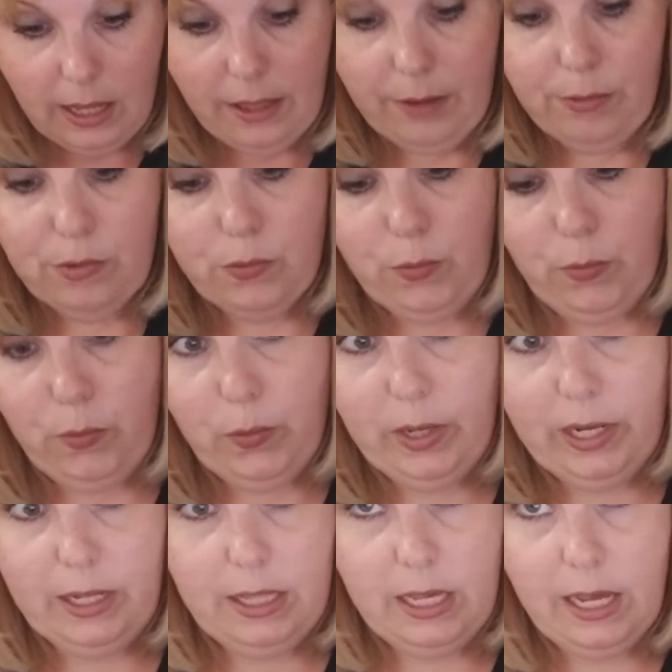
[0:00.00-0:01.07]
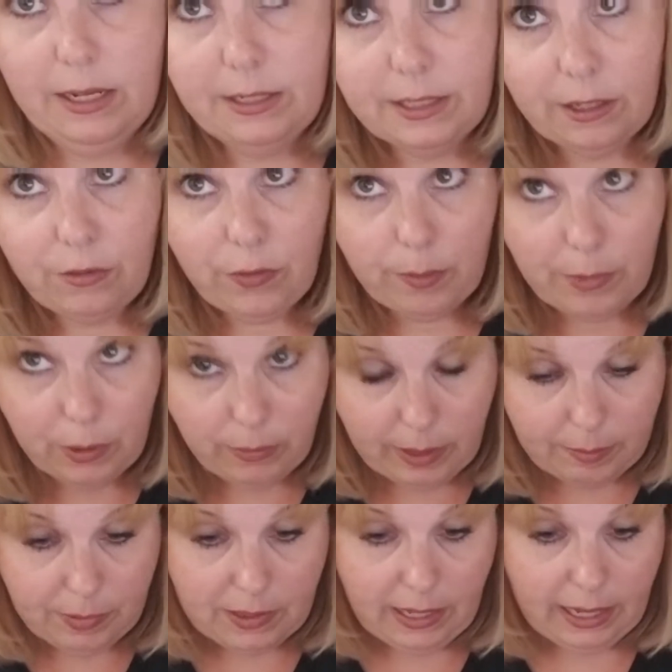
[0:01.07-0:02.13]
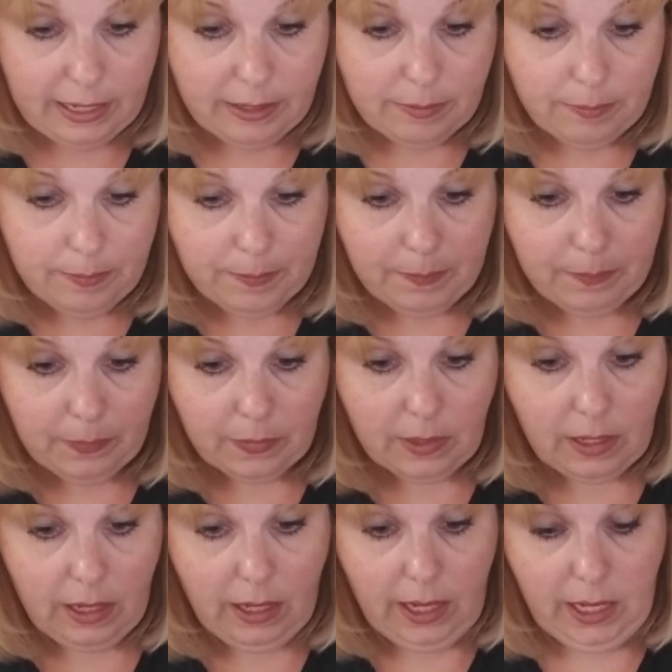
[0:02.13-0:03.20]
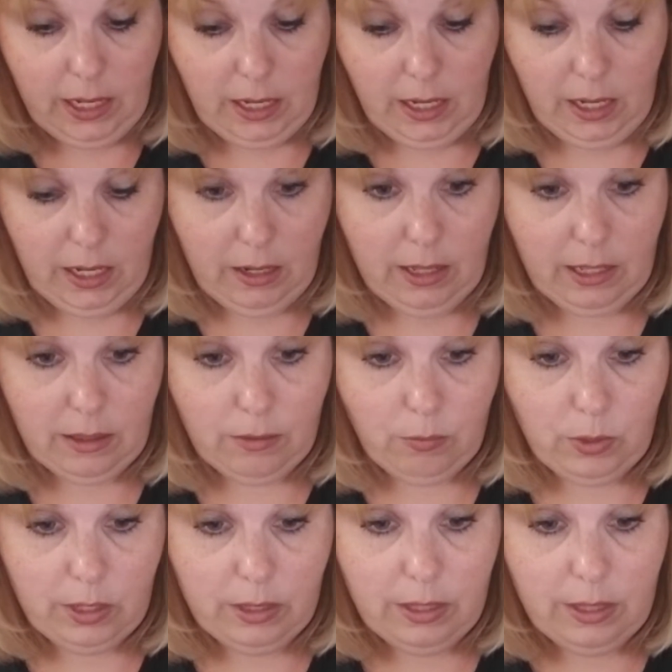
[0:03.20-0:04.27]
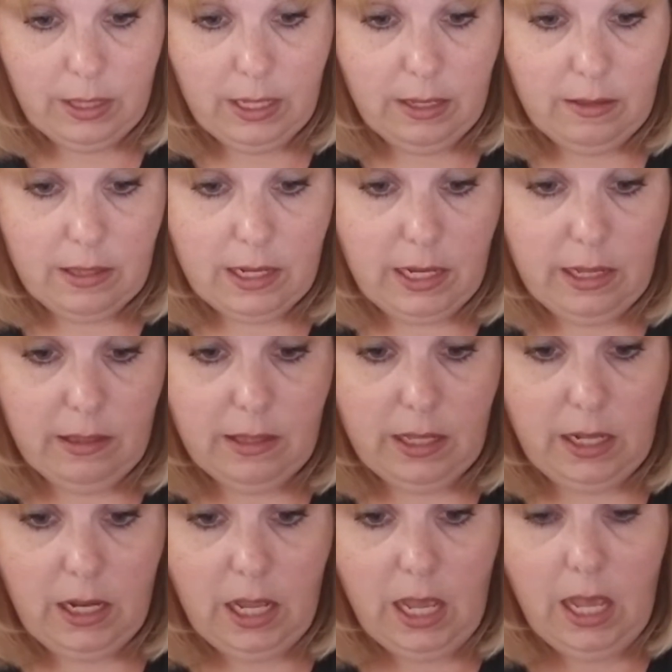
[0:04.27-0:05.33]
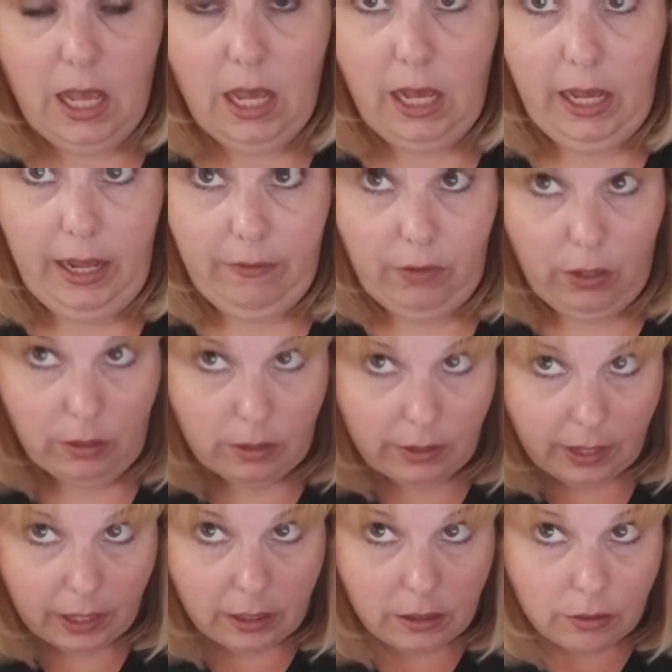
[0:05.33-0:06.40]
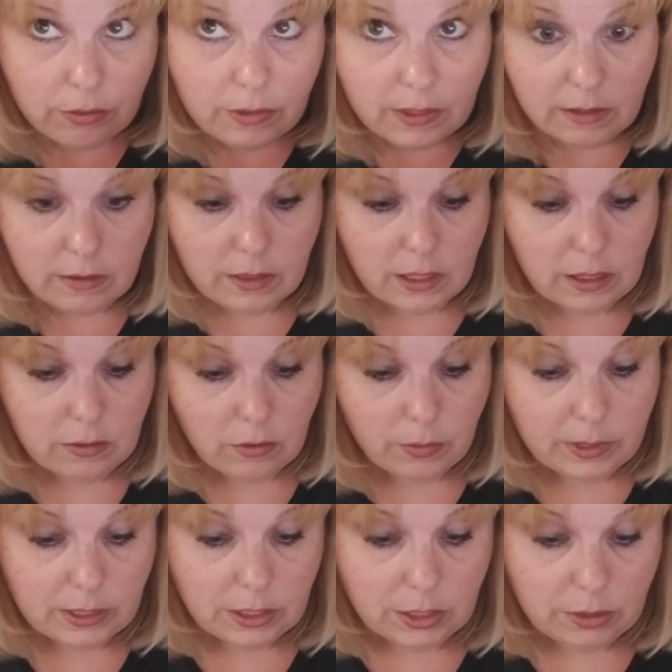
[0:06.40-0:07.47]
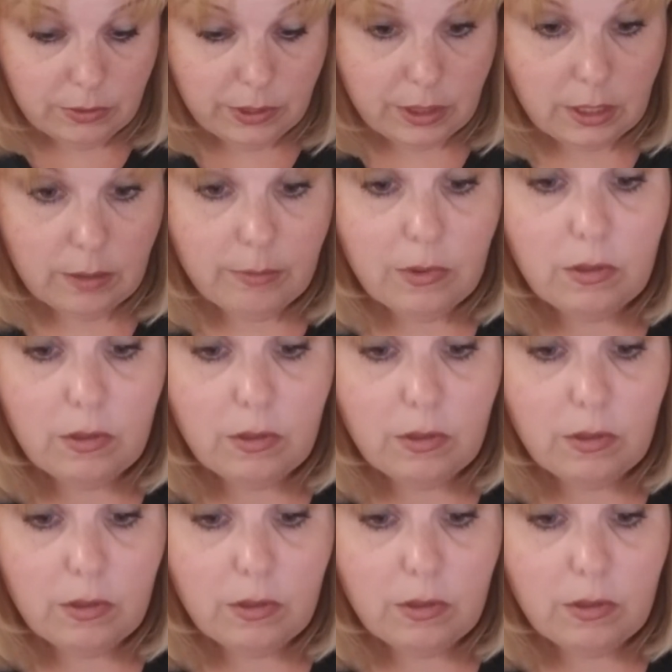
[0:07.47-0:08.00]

That was one of the ideas from their website. And that's one of the things that I said, I have no clue how to use these things or what to do with them.